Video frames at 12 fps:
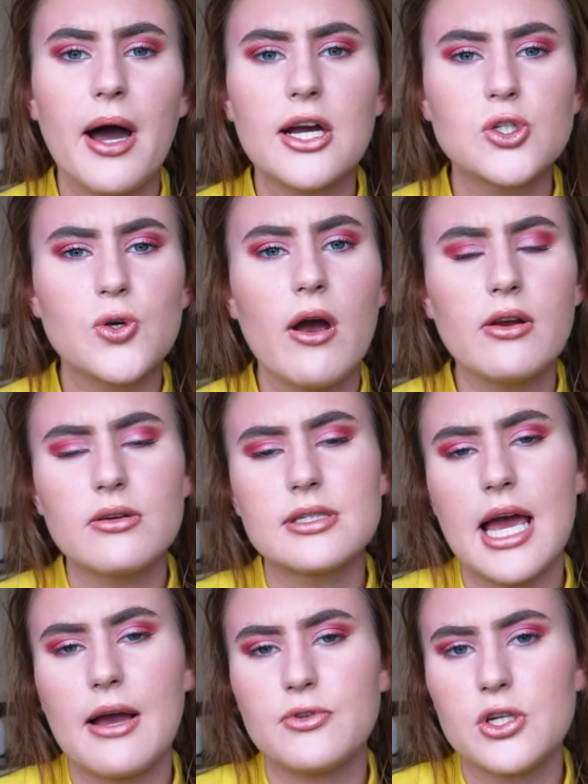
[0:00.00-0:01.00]
but I try not
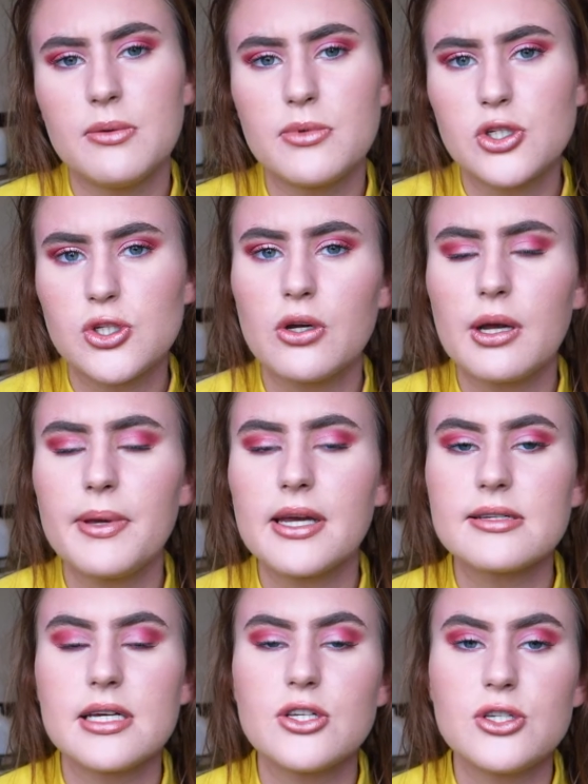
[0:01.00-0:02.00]
to have too much sugar
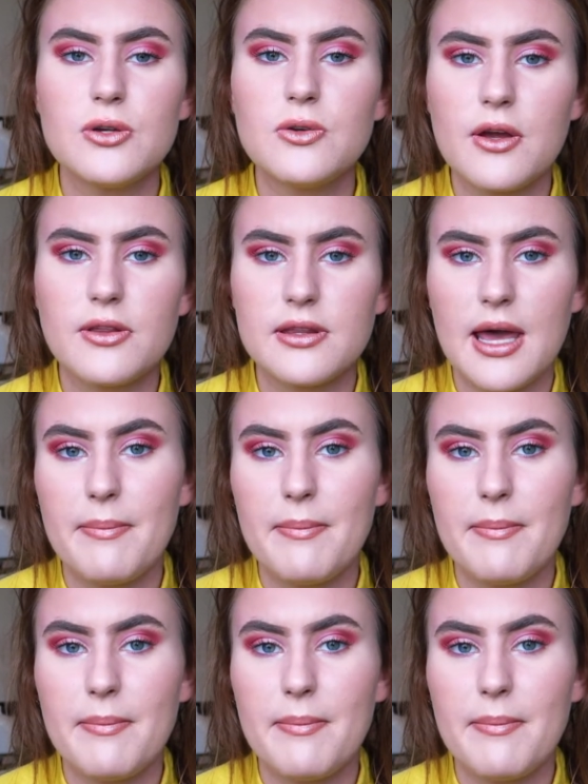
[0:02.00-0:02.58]
because I do know that